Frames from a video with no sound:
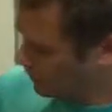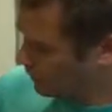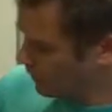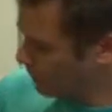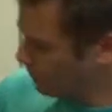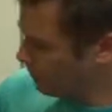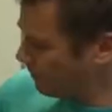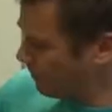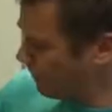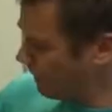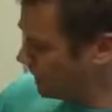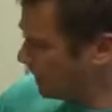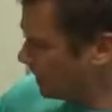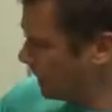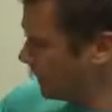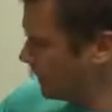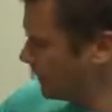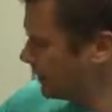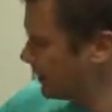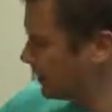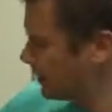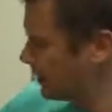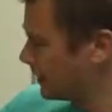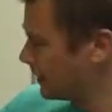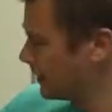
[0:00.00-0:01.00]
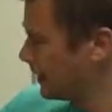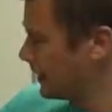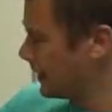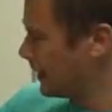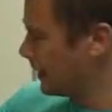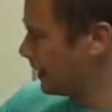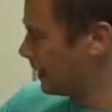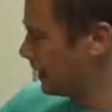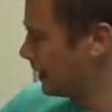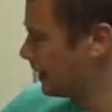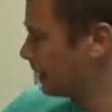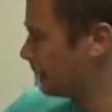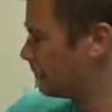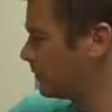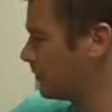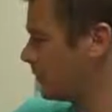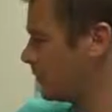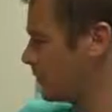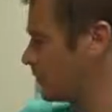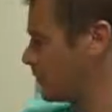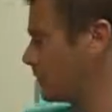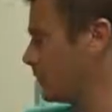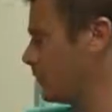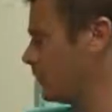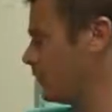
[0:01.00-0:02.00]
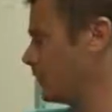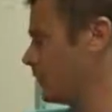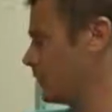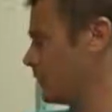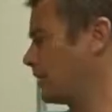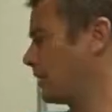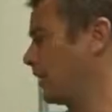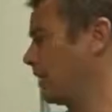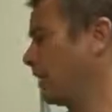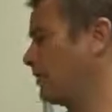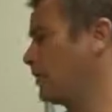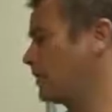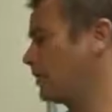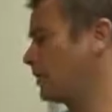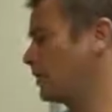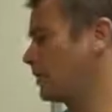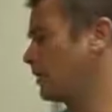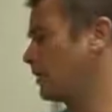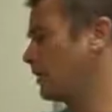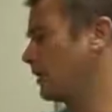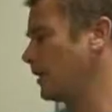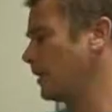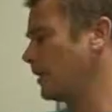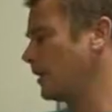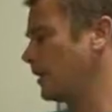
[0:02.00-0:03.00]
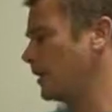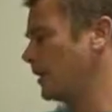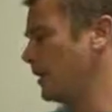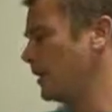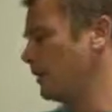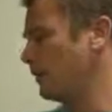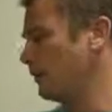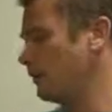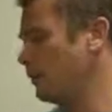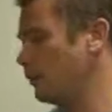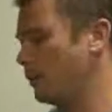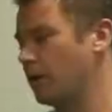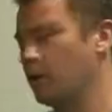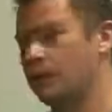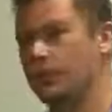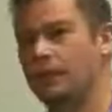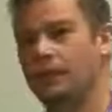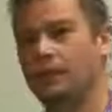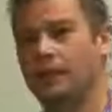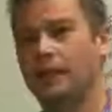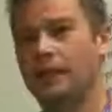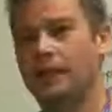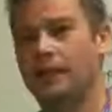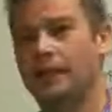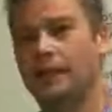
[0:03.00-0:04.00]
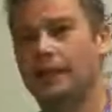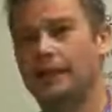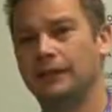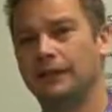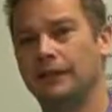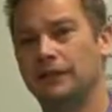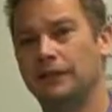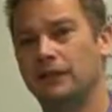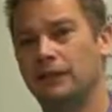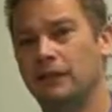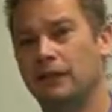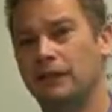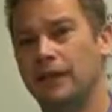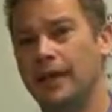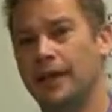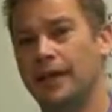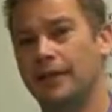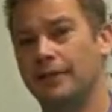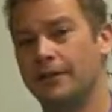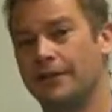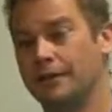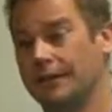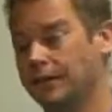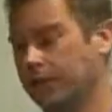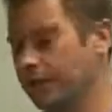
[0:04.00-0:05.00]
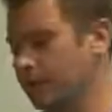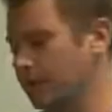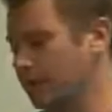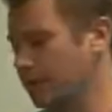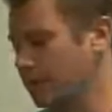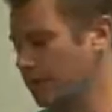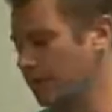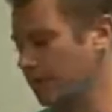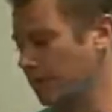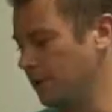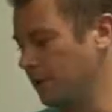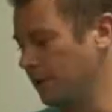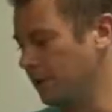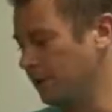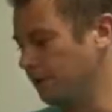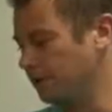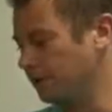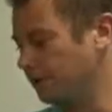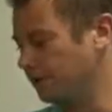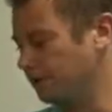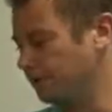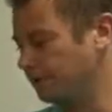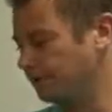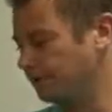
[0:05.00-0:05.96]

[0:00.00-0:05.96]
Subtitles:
So a basic understanding of tectonics gives us an idea of where all our high altitude areas are going to be.